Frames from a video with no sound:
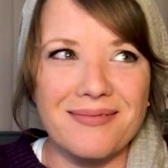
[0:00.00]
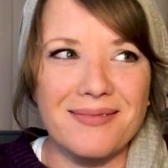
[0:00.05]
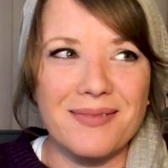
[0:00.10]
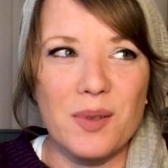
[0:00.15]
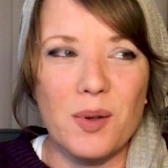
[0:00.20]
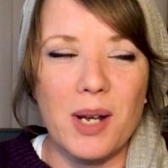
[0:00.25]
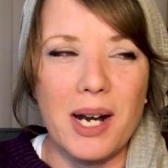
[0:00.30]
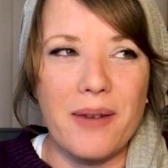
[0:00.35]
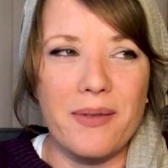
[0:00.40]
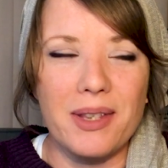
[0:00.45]

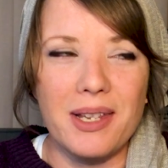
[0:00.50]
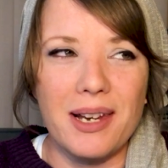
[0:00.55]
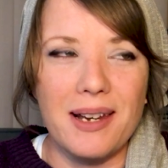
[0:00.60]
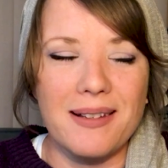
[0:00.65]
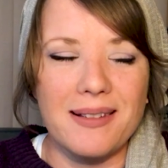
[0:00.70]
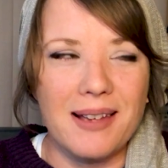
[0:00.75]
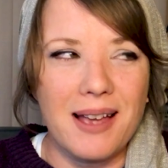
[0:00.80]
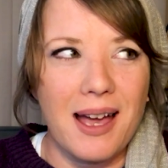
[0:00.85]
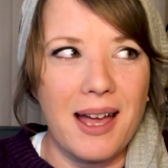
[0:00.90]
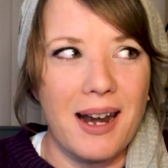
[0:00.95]
when everything
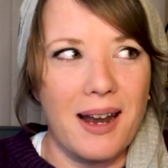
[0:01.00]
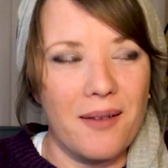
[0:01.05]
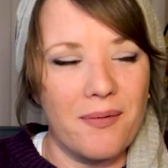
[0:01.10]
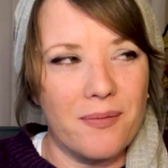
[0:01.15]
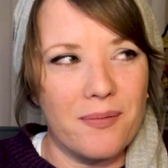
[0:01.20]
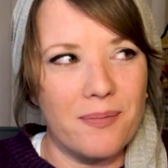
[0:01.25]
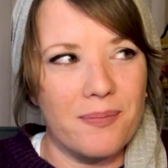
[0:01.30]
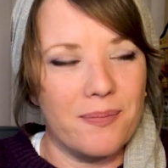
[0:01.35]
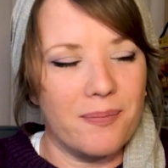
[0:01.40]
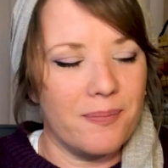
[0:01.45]
is kind of
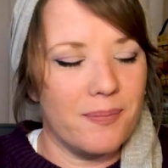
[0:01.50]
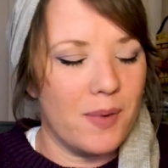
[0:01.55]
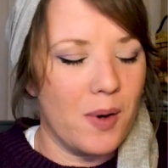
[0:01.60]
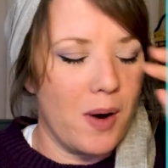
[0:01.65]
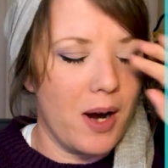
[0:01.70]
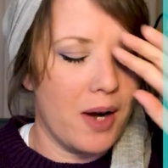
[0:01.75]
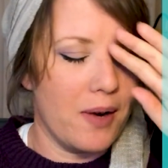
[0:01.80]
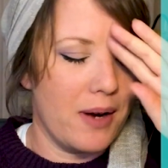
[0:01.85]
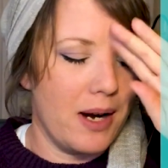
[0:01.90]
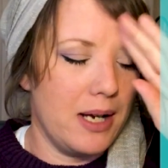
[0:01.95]

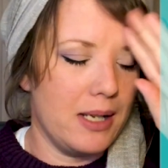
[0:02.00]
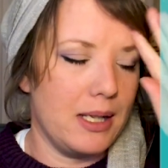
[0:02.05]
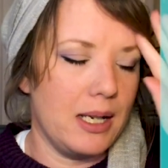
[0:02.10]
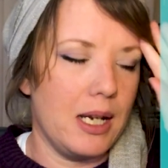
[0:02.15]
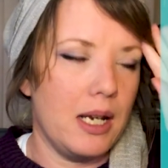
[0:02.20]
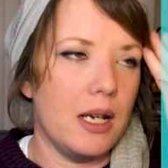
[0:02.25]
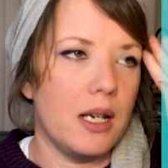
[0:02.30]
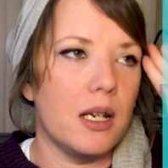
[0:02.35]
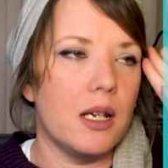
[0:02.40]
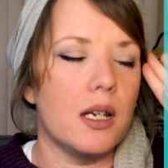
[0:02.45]
going
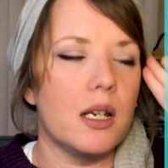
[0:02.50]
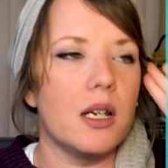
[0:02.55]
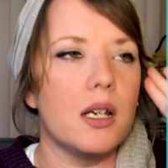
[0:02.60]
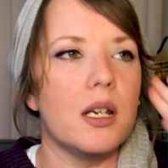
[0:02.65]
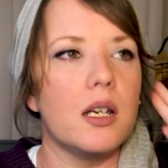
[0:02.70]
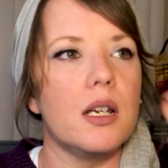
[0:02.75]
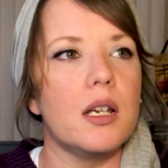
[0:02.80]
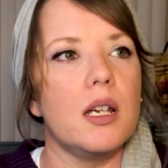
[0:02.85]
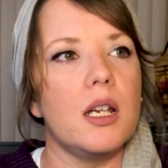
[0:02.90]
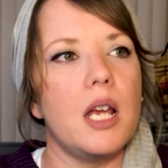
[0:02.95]
crazy.
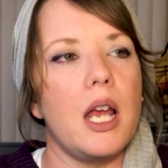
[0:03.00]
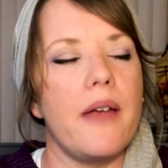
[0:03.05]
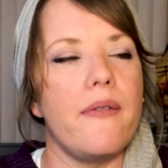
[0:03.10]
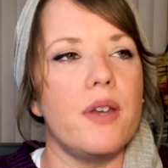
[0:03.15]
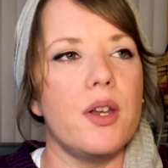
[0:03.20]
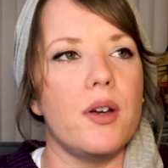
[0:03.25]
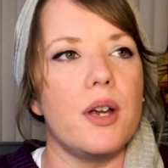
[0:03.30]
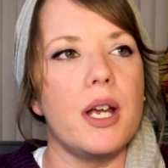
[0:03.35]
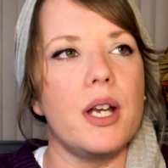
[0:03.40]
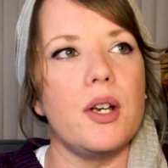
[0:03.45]
If
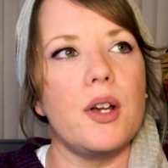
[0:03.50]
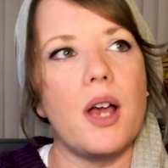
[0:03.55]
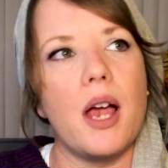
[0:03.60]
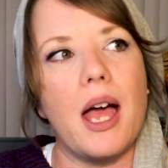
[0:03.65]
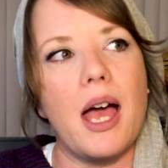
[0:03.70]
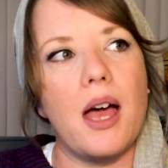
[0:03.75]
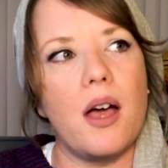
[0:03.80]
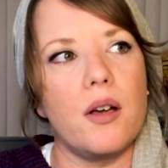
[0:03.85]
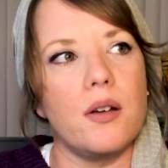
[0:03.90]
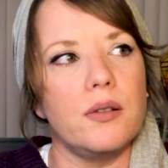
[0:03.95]
you're in your
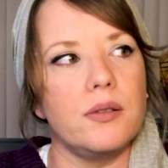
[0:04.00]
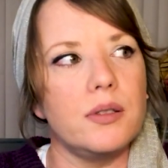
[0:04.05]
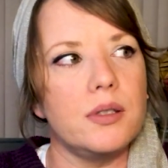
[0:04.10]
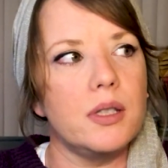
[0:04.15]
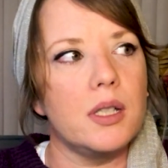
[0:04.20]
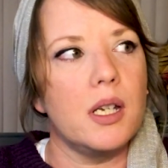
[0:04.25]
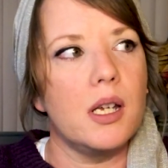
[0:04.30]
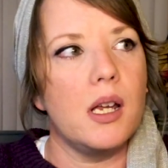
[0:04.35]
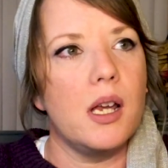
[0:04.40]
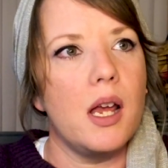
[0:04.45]
house
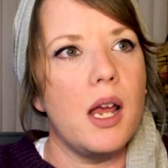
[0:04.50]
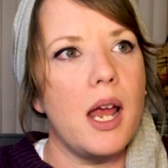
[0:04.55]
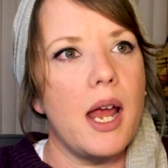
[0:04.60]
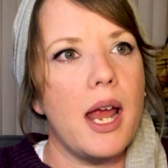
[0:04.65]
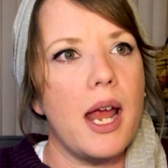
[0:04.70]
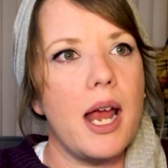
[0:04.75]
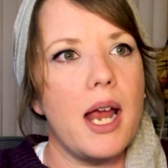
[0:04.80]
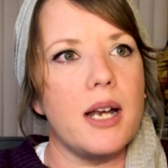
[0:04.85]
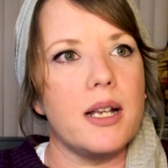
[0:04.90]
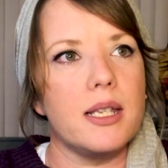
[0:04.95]

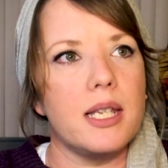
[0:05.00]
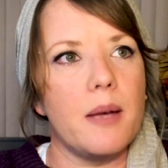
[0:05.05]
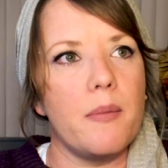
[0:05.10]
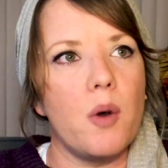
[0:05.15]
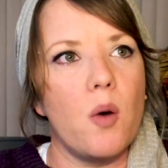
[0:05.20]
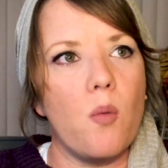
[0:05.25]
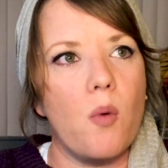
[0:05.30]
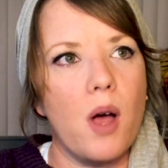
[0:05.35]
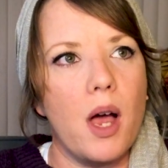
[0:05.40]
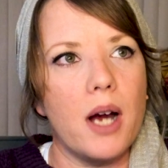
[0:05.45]
and
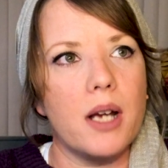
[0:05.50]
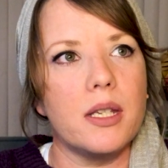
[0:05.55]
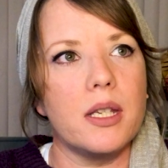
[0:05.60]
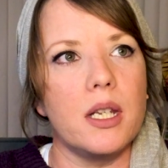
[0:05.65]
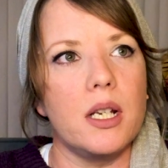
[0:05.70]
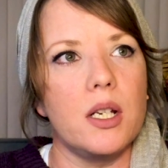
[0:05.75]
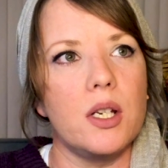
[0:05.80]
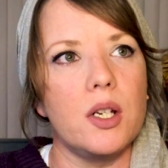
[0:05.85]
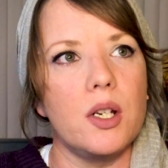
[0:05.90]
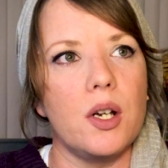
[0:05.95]
someone walks
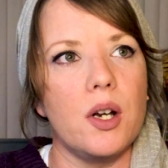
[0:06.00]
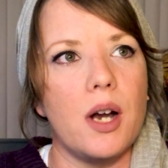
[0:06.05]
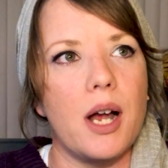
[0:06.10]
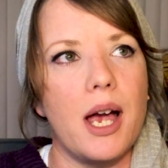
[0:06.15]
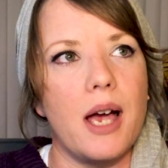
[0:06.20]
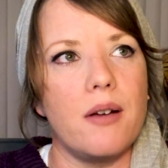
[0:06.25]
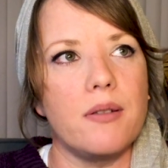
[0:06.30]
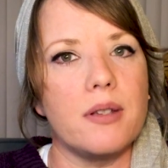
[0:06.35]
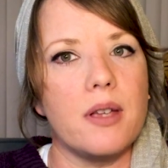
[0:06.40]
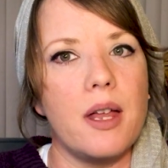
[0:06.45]
into your
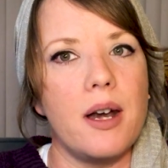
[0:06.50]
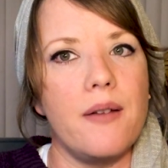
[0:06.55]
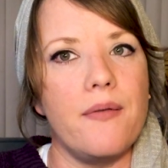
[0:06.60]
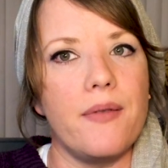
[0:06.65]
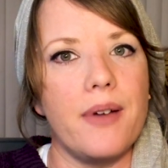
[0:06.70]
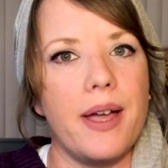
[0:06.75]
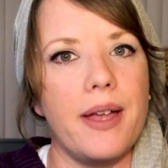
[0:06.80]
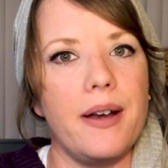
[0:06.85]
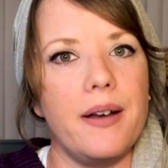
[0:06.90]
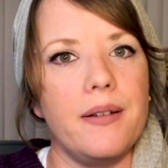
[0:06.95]
house
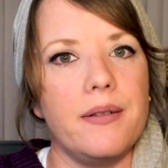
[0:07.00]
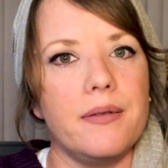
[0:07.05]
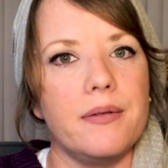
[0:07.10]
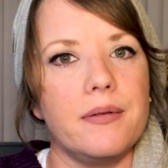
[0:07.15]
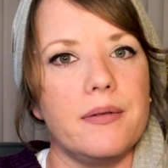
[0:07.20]
uninvited,